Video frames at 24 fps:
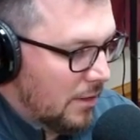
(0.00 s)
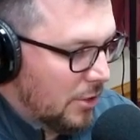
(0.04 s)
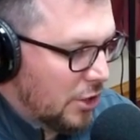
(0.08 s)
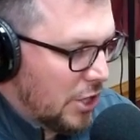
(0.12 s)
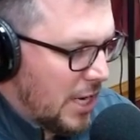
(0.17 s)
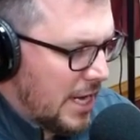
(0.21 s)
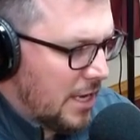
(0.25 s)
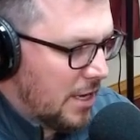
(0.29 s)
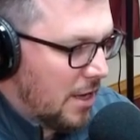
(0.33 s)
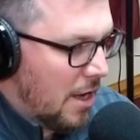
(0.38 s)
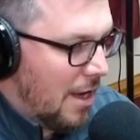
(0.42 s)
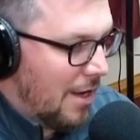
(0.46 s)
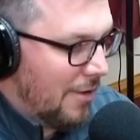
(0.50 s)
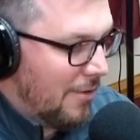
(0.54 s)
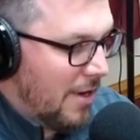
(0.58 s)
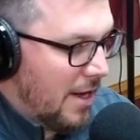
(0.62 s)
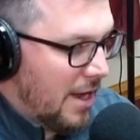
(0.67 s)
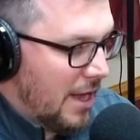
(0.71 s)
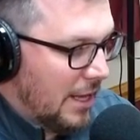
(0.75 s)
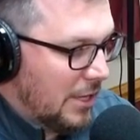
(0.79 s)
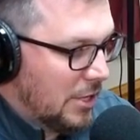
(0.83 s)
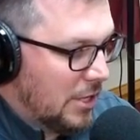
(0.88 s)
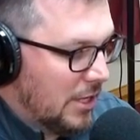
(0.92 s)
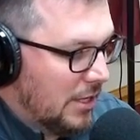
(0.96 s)
Jaden
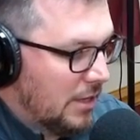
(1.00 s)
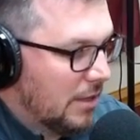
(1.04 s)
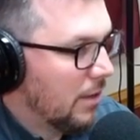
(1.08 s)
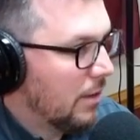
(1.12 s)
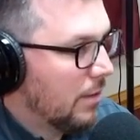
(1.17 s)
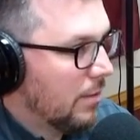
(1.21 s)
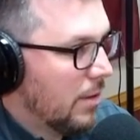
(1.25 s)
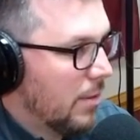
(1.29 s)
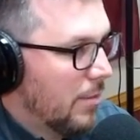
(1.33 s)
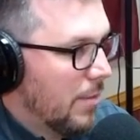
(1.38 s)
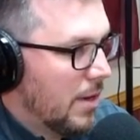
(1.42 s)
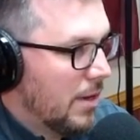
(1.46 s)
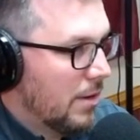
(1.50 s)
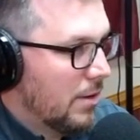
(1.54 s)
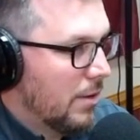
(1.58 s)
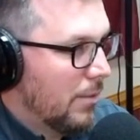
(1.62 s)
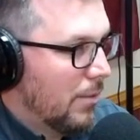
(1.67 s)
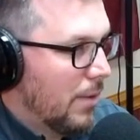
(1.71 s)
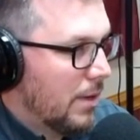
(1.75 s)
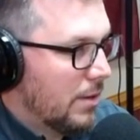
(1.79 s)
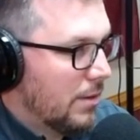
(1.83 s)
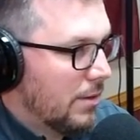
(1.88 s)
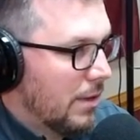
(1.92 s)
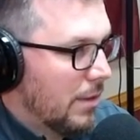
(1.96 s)
Conrad, she's committed to
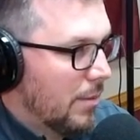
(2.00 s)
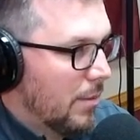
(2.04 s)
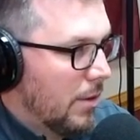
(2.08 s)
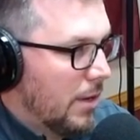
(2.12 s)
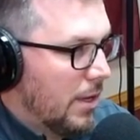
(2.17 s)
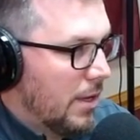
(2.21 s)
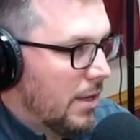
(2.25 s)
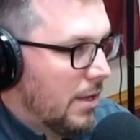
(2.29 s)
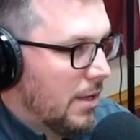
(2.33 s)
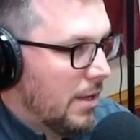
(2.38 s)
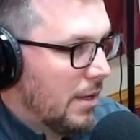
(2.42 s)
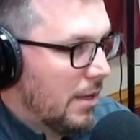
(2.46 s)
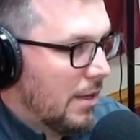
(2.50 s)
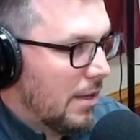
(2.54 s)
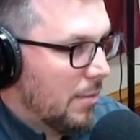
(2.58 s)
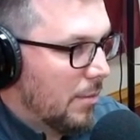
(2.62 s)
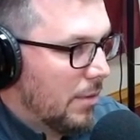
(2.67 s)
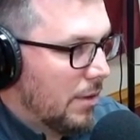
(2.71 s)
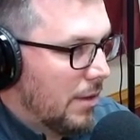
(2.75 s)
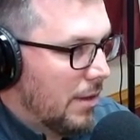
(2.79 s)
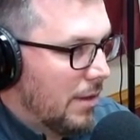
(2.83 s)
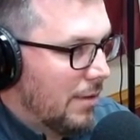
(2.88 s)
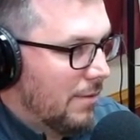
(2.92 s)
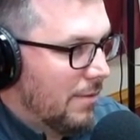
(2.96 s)
West Liberty,
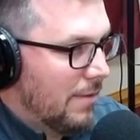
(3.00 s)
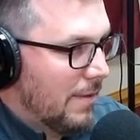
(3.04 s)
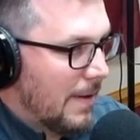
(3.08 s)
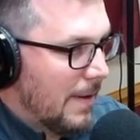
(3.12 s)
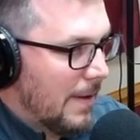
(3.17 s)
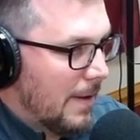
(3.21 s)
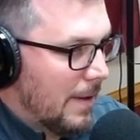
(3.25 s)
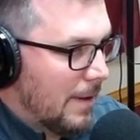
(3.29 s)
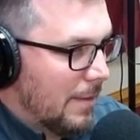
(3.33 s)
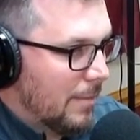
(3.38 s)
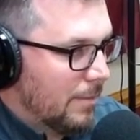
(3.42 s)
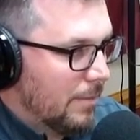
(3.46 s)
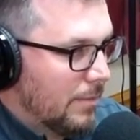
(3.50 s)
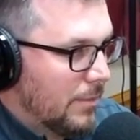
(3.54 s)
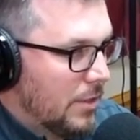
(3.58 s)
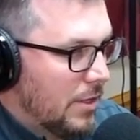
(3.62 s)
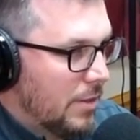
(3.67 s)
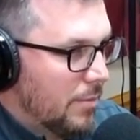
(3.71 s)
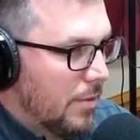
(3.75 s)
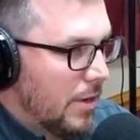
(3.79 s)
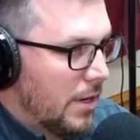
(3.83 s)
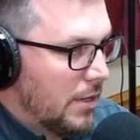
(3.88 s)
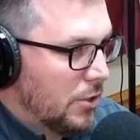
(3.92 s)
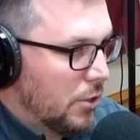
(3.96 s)
I believe.
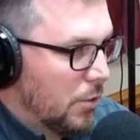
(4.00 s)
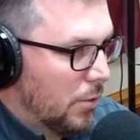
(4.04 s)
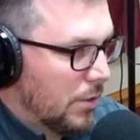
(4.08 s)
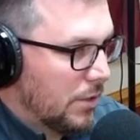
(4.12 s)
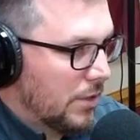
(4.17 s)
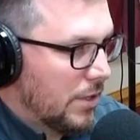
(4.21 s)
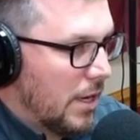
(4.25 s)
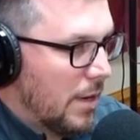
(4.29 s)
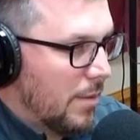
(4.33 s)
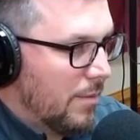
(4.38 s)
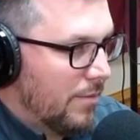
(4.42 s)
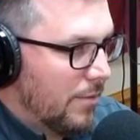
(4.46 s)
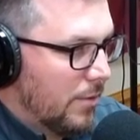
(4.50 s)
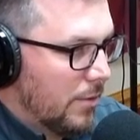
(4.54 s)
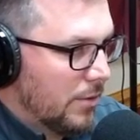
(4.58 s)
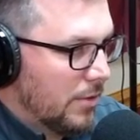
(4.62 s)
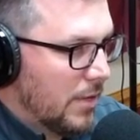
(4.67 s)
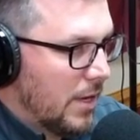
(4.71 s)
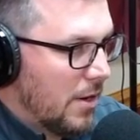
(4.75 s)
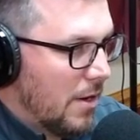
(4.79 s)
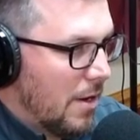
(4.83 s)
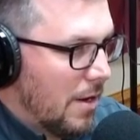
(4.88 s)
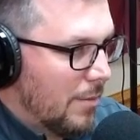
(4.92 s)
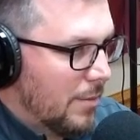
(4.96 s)
She's playing shortstop for
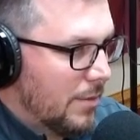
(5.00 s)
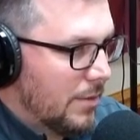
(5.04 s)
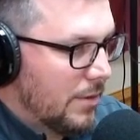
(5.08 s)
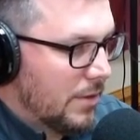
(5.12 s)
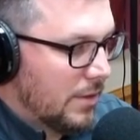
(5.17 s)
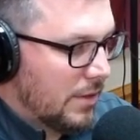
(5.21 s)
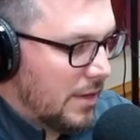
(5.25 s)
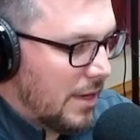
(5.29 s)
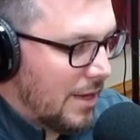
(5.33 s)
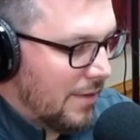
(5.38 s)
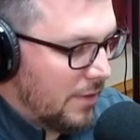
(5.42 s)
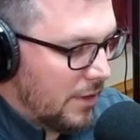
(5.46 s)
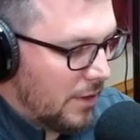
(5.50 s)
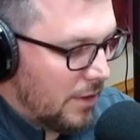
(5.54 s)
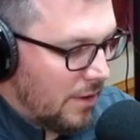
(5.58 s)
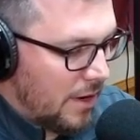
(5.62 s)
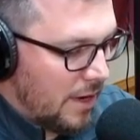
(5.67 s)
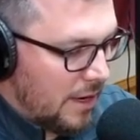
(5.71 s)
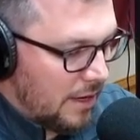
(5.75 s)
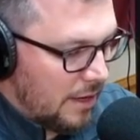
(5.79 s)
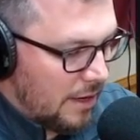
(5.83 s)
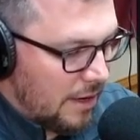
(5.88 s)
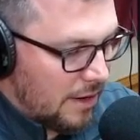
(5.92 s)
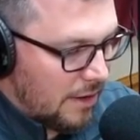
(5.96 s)
St. Albans and having a
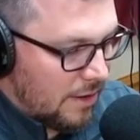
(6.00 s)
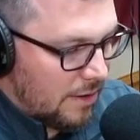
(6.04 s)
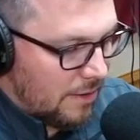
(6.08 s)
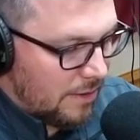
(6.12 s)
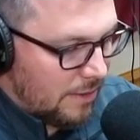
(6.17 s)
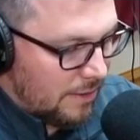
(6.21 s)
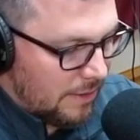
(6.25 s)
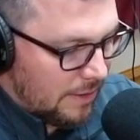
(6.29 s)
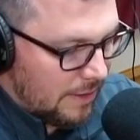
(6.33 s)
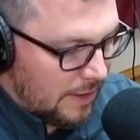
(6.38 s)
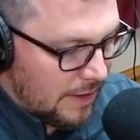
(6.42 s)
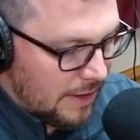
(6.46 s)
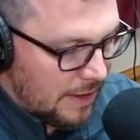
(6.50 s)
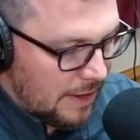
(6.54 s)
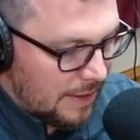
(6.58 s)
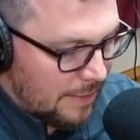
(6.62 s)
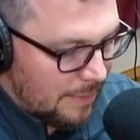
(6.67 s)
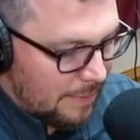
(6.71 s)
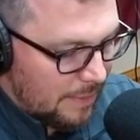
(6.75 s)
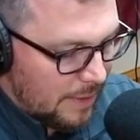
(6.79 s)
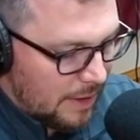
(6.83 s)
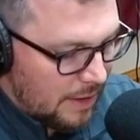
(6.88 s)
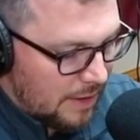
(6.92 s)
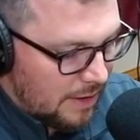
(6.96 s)
great year.
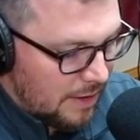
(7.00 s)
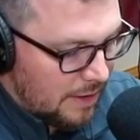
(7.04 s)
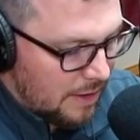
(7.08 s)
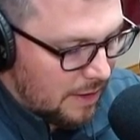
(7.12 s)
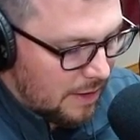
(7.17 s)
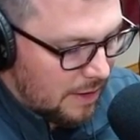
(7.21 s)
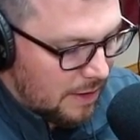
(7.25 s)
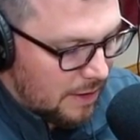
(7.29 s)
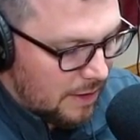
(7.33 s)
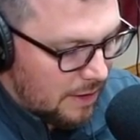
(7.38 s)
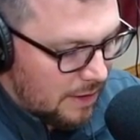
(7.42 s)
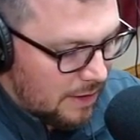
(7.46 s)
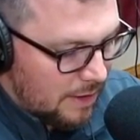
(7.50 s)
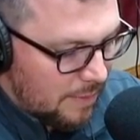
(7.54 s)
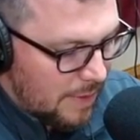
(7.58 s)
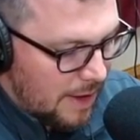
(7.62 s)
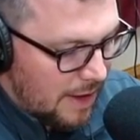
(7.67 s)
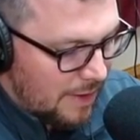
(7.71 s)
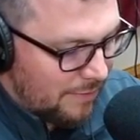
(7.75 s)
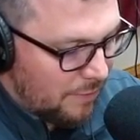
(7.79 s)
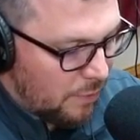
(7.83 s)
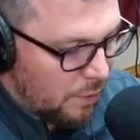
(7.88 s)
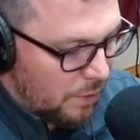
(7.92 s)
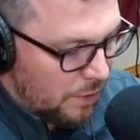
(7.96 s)

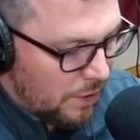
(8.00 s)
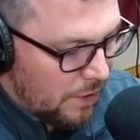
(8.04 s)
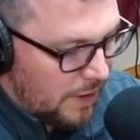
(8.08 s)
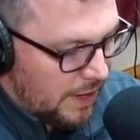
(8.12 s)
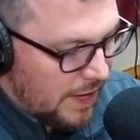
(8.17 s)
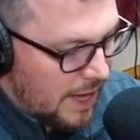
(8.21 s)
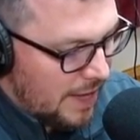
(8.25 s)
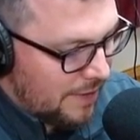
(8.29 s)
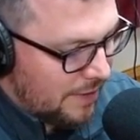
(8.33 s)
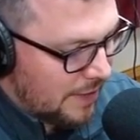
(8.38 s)
Batting .438.